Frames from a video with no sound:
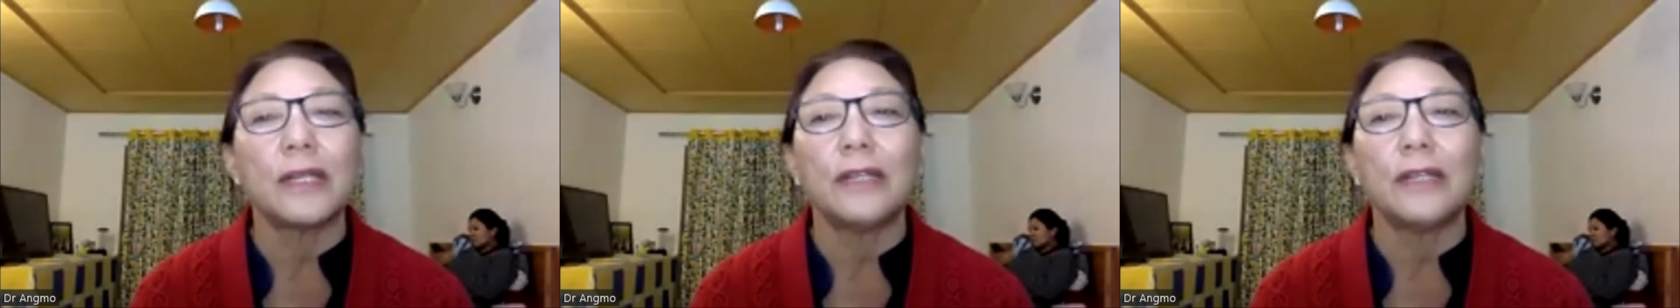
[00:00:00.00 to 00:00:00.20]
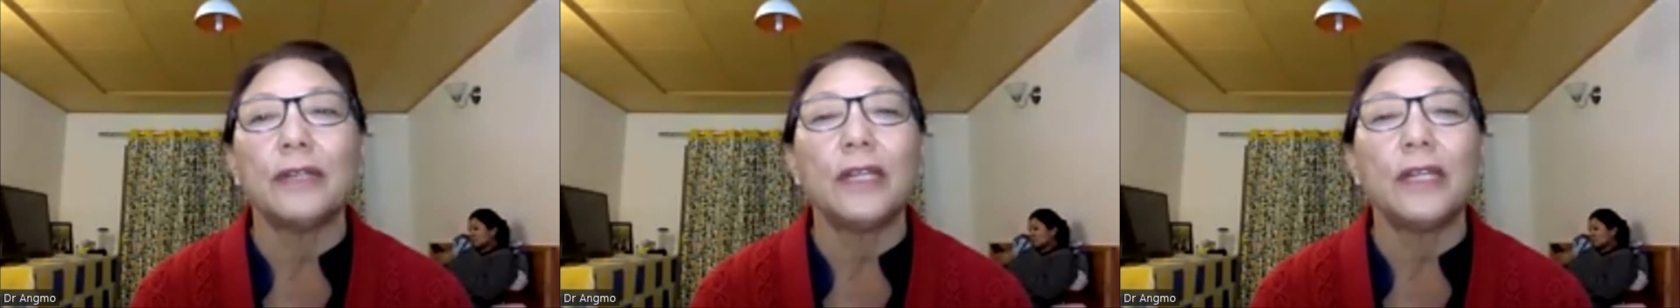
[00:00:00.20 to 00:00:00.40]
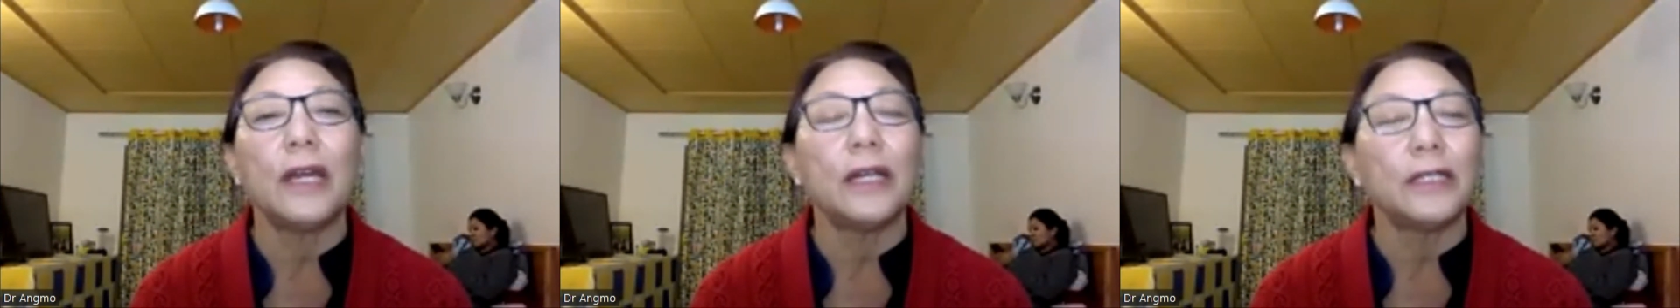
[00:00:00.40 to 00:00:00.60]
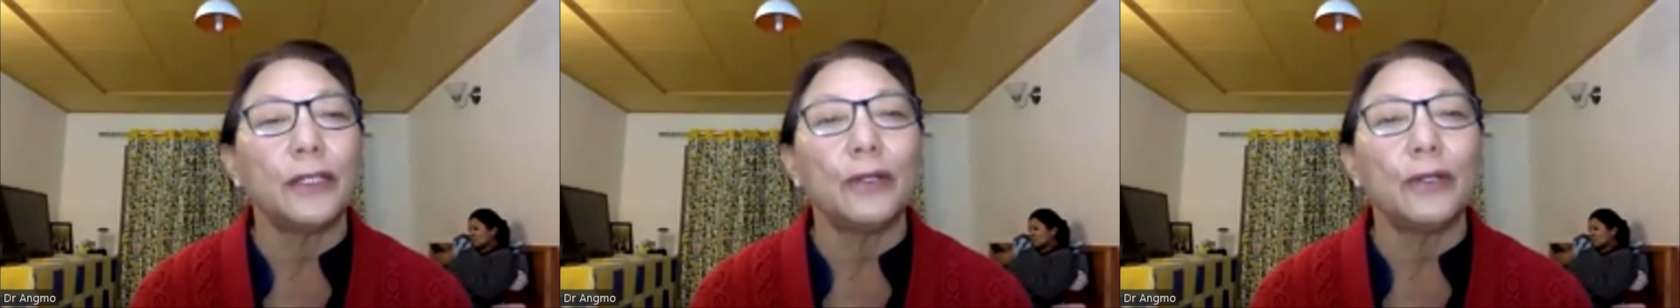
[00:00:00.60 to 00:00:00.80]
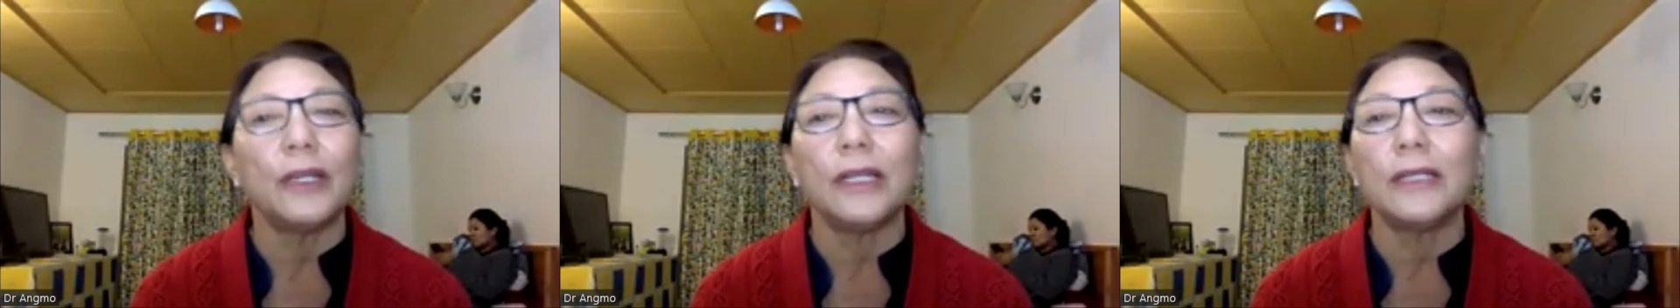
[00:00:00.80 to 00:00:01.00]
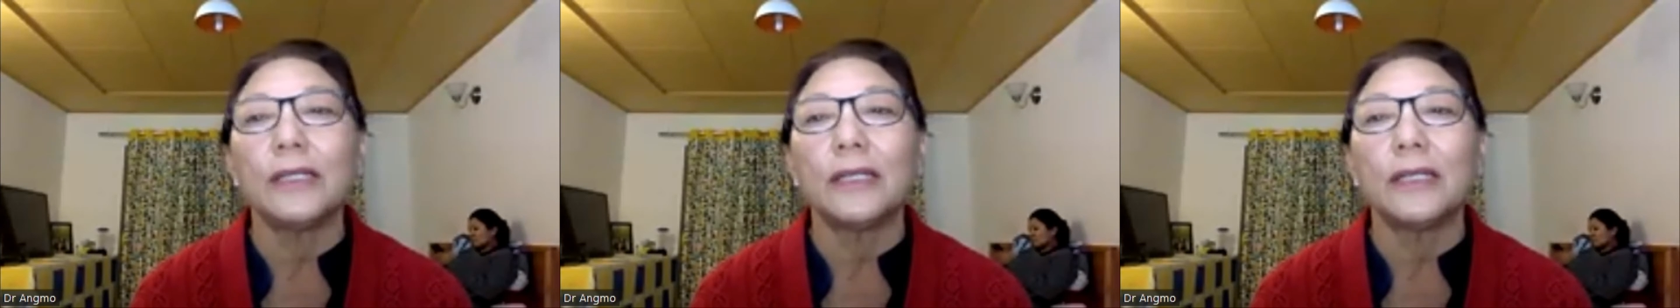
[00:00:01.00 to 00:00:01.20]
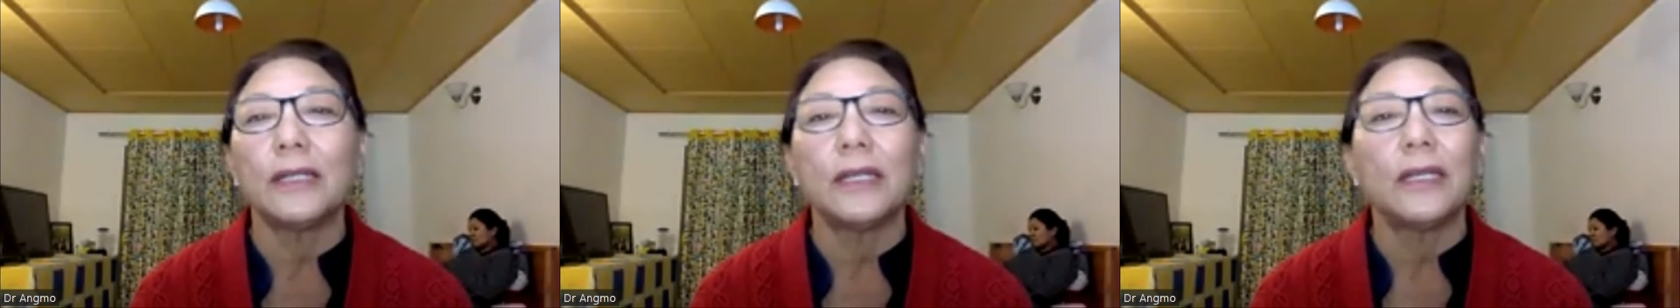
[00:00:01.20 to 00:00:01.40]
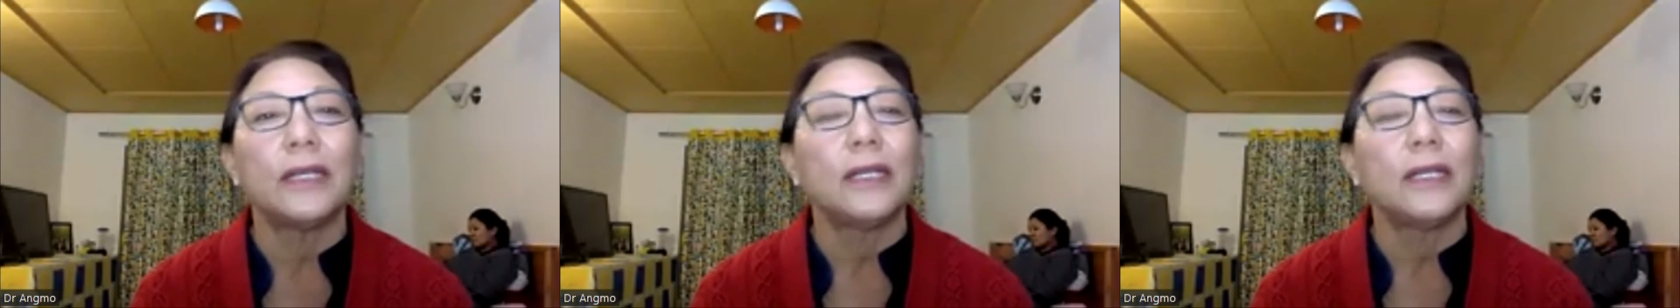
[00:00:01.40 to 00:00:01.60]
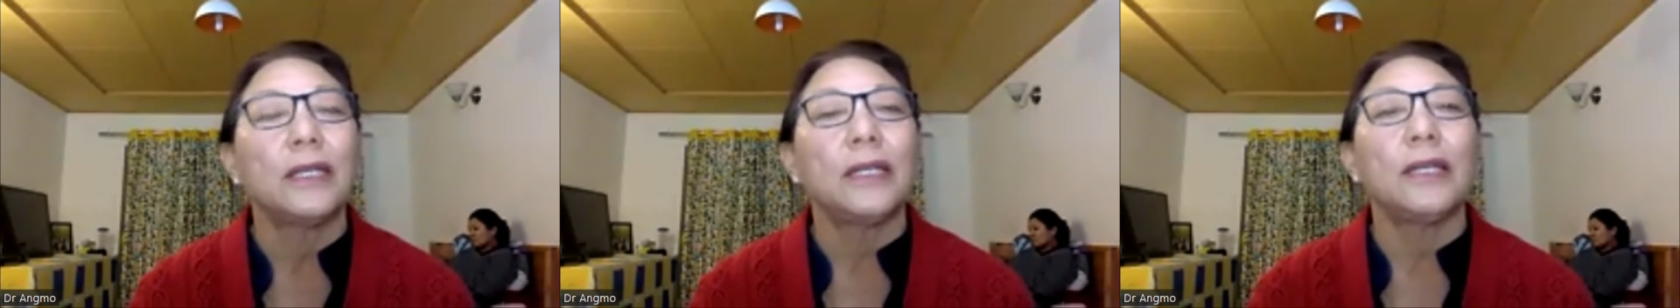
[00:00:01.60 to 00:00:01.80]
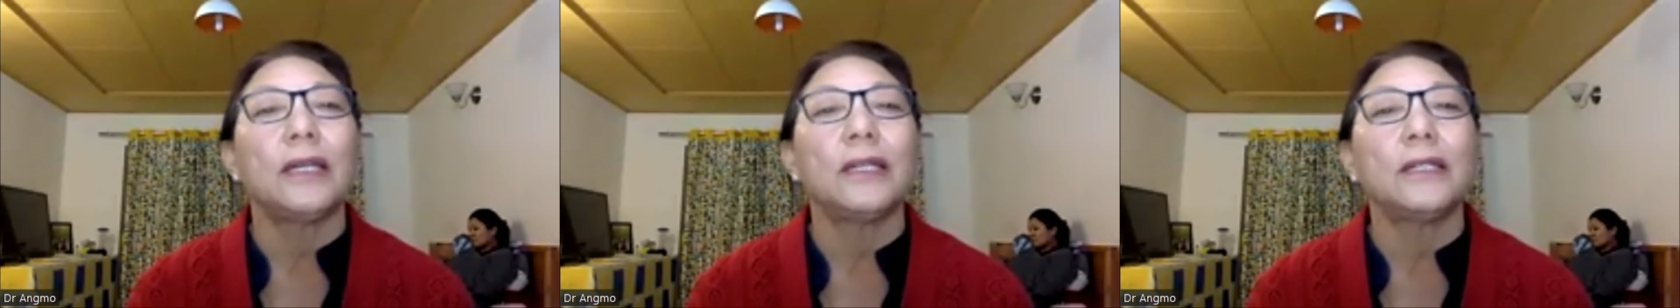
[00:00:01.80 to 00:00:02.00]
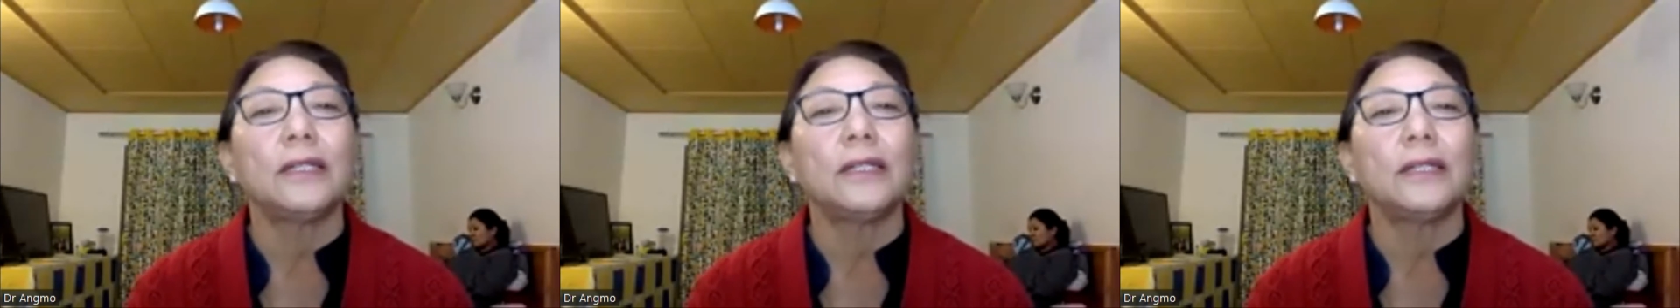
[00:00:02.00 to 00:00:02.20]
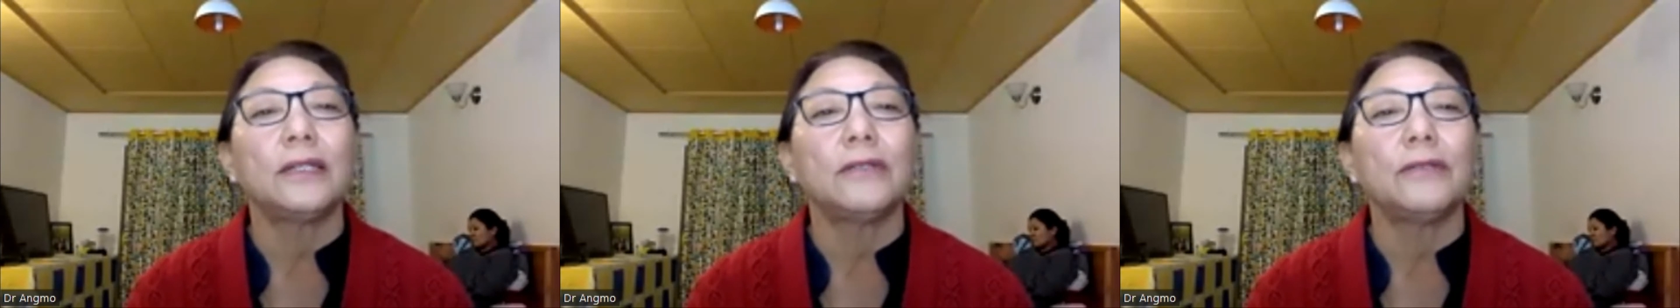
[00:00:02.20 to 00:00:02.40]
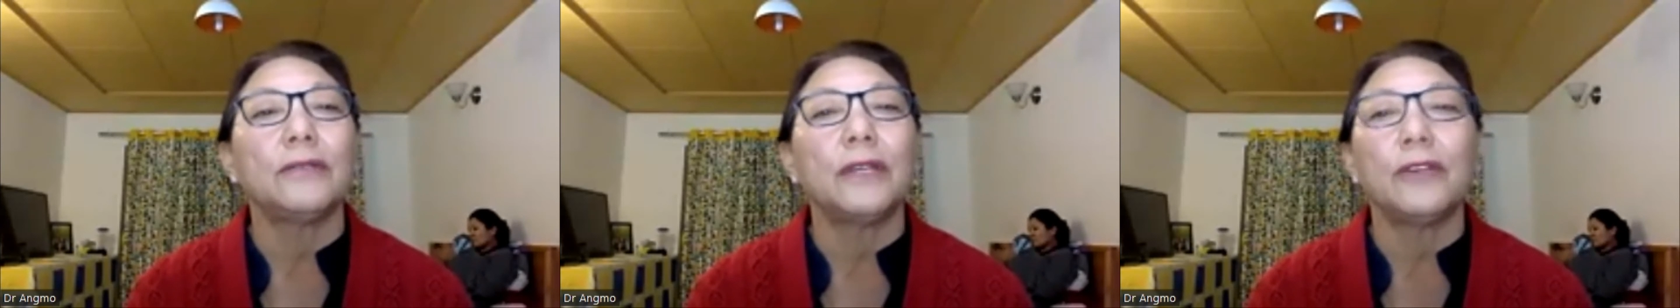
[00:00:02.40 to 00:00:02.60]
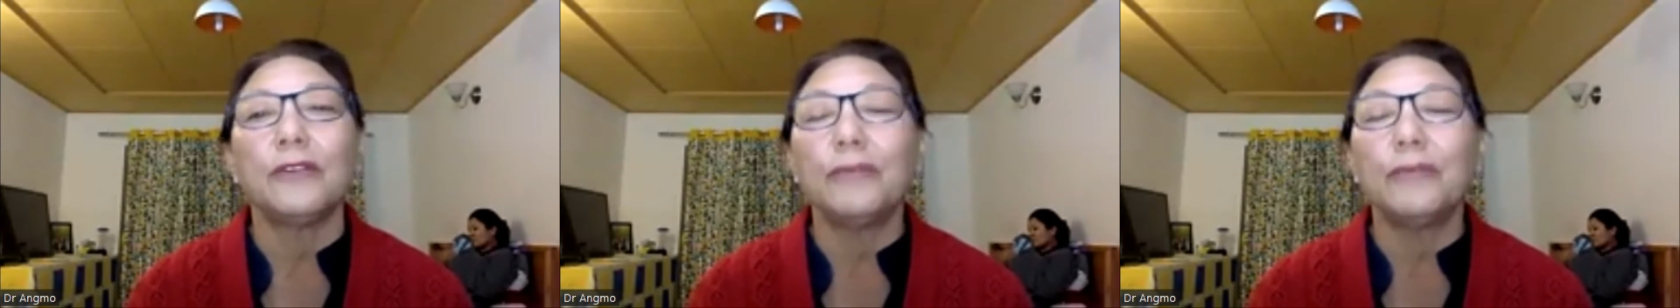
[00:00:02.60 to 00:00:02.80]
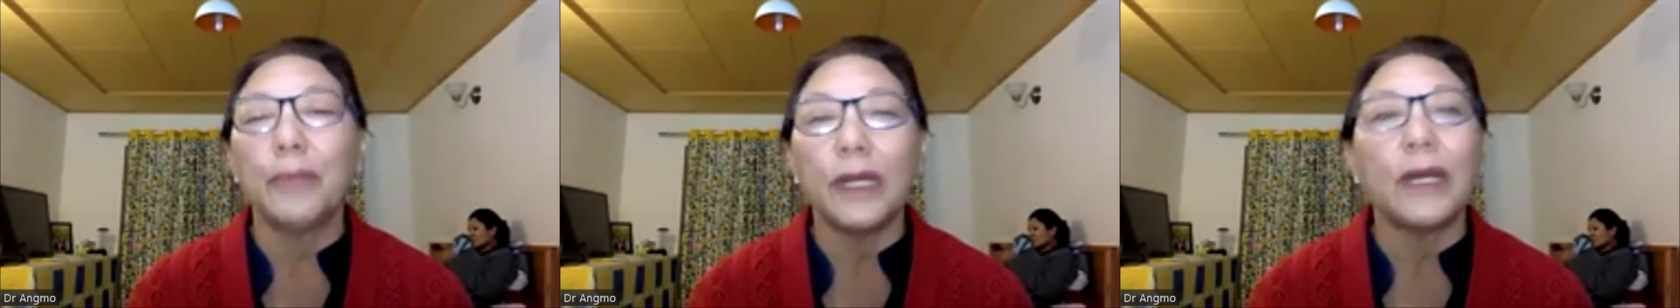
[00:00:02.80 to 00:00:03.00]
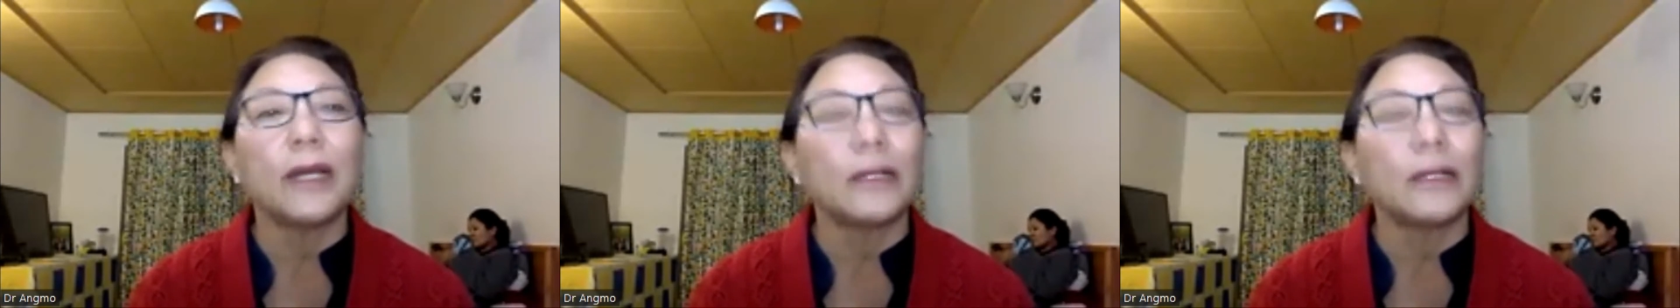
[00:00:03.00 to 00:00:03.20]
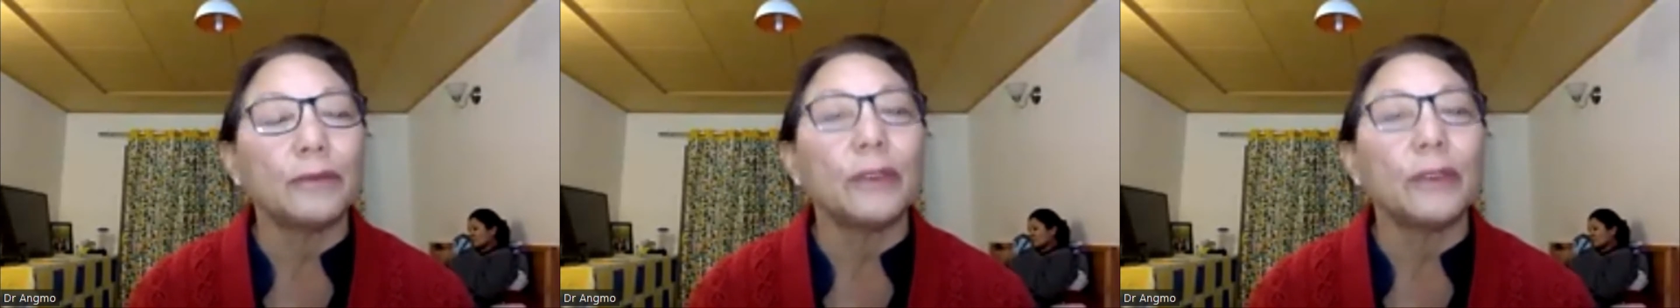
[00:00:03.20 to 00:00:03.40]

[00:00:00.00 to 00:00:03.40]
and very articulate. And one of my